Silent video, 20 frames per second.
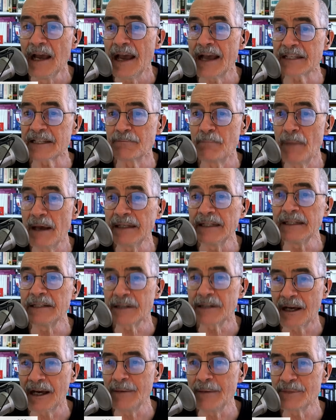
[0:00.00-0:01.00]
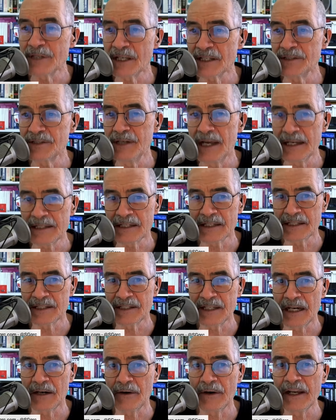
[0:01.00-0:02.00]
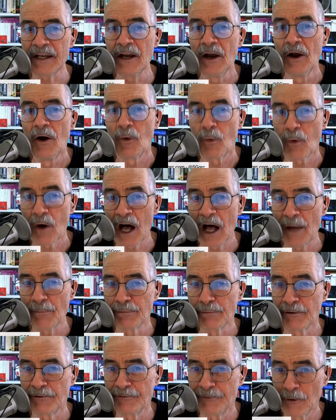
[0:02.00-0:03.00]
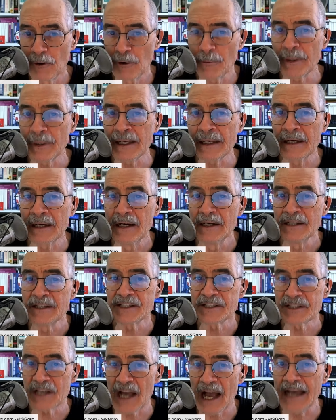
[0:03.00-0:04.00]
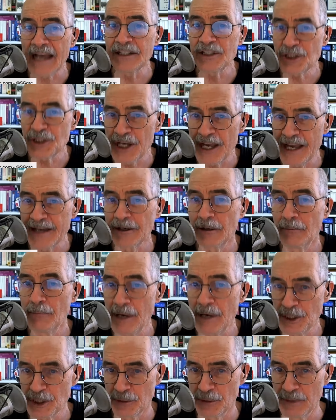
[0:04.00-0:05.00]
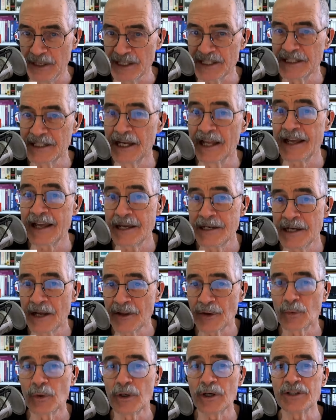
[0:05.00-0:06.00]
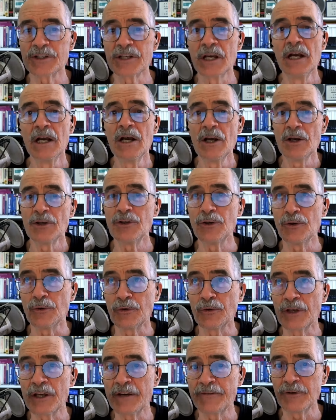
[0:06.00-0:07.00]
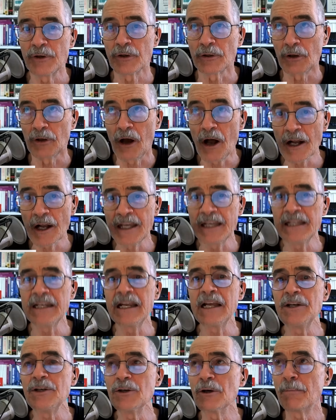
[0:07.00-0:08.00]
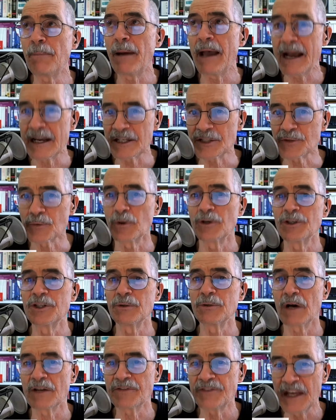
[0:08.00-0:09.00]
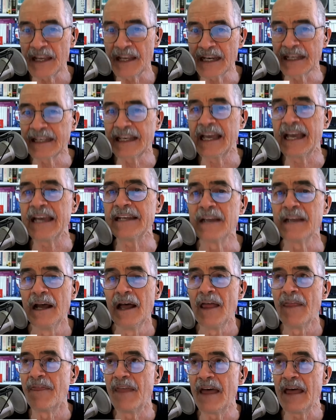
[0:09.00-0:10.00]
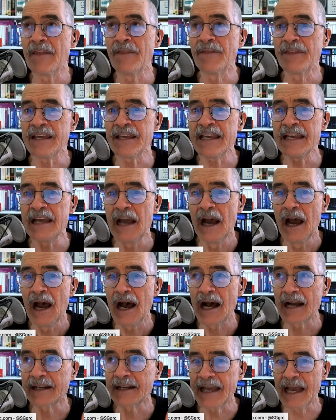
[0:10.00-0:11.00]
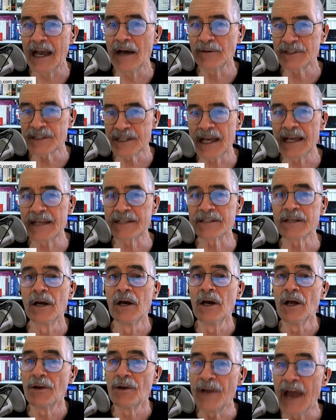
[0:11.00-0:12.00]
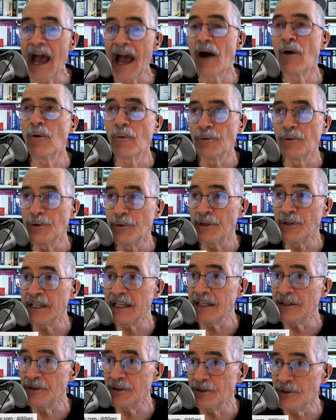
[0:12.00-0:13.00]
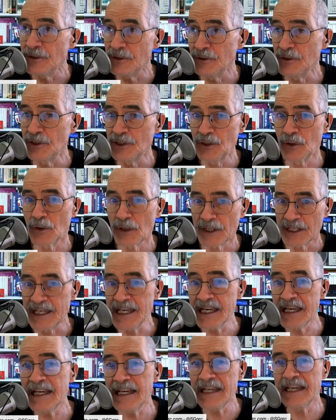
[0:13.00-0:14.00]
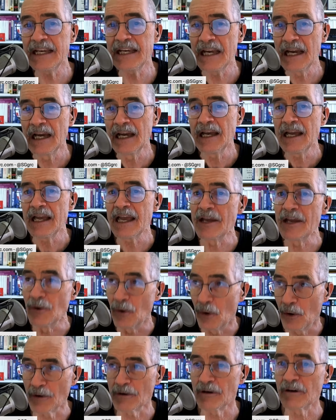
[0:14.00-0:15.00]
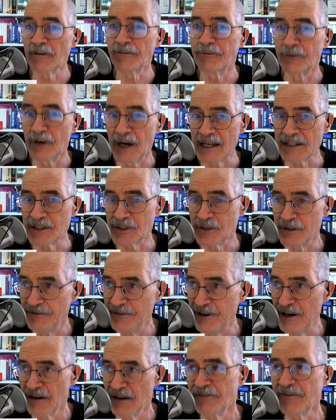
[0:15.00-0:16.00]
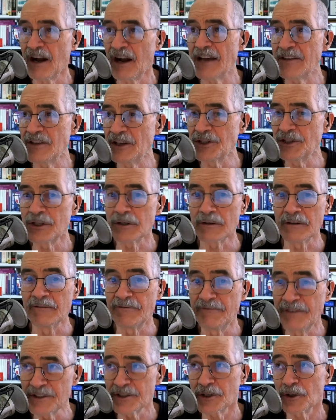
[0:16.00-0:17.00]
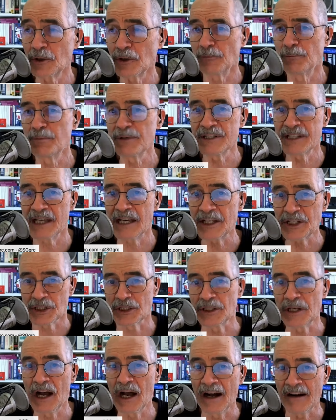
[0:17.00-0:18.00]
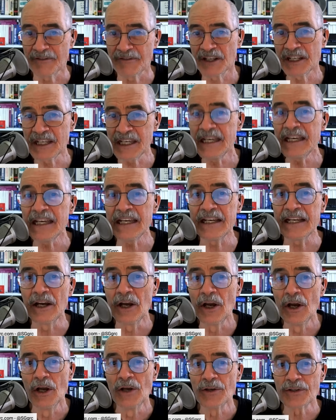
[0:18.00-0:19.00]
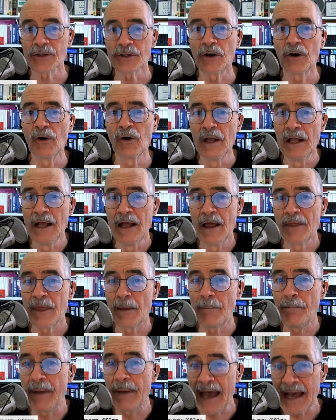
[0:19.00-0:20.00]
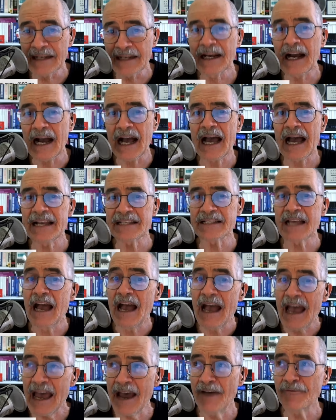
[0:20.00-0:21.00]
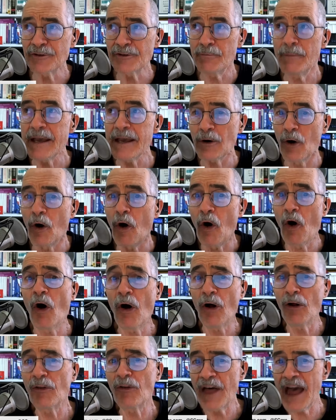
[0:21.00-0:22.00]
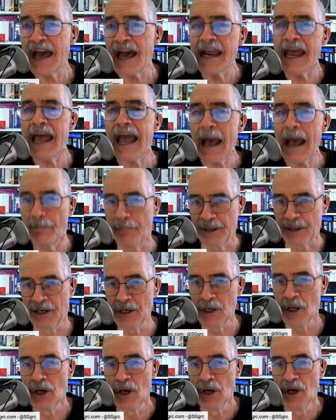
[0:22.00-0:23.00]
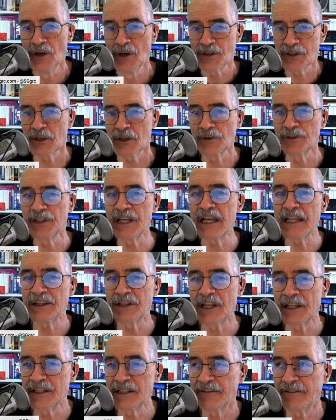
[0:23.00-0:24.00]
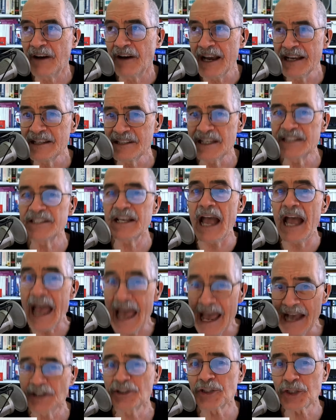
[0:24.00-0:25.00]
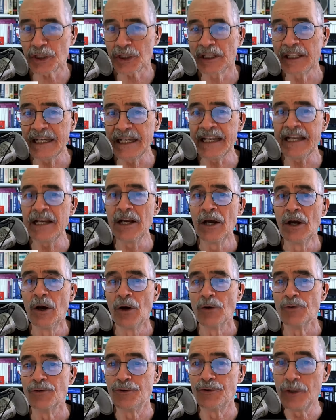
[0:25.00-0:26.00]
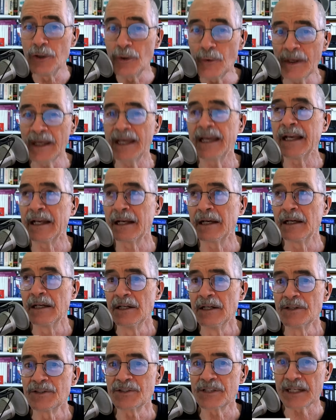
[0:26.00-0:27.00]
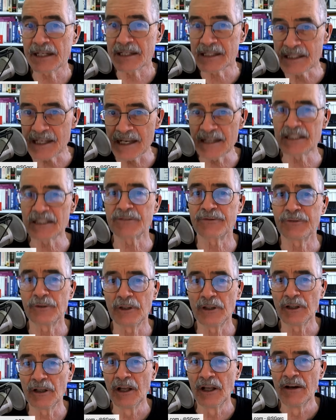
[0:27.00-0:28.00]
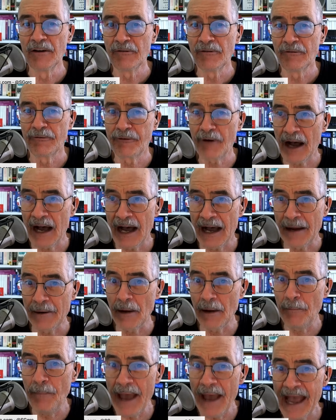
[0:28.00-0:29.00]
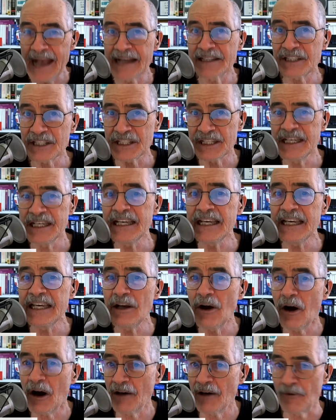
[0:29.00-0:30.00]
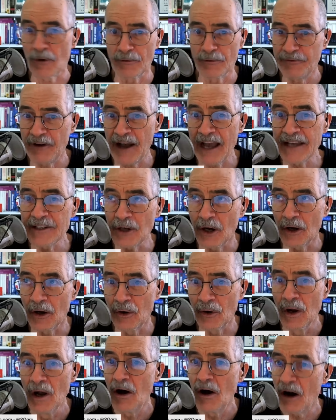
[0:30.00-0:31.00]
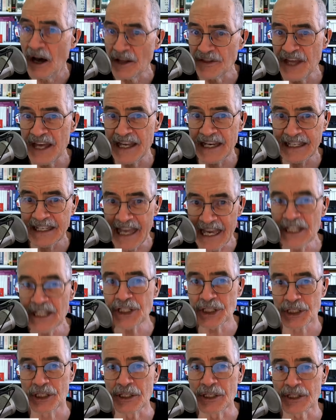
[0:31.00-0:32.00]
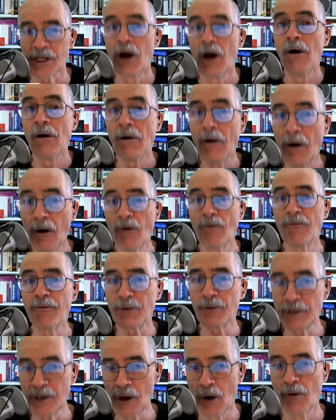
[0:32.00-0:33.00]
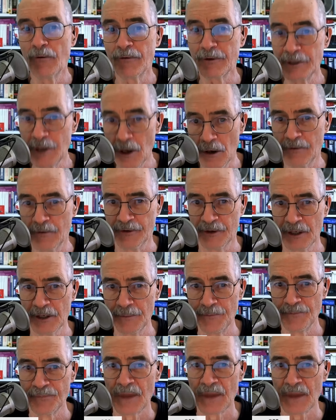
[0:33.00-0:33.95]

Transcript: as many times as necessary while performing side channel measurements. In, in other words, you give your login and your password to authenticate, then the account says, now you need to use your key in order for us to verify that you're in physical possession of the key. So the bad guys have to make all that happen so that the device is actually doing successful uh, passkey or FIDO authentications over and over and over.